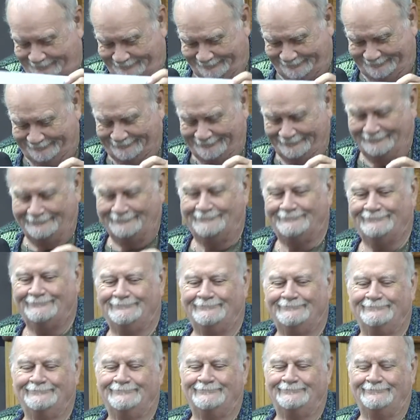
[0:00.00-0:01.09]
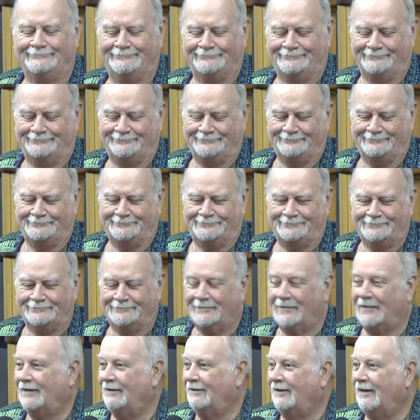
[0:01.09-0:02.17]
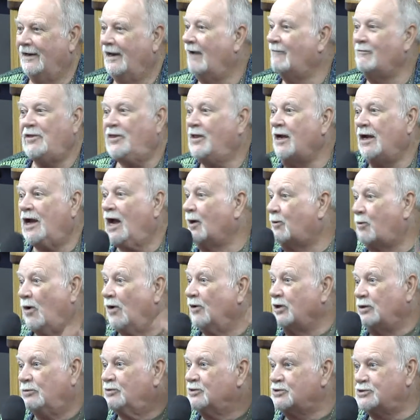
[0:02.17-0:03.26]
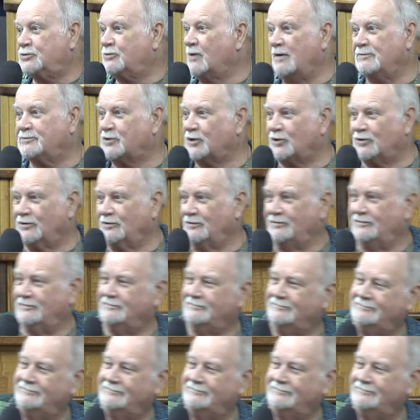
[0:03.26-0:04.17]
of disobedience, but I'm a child of the King.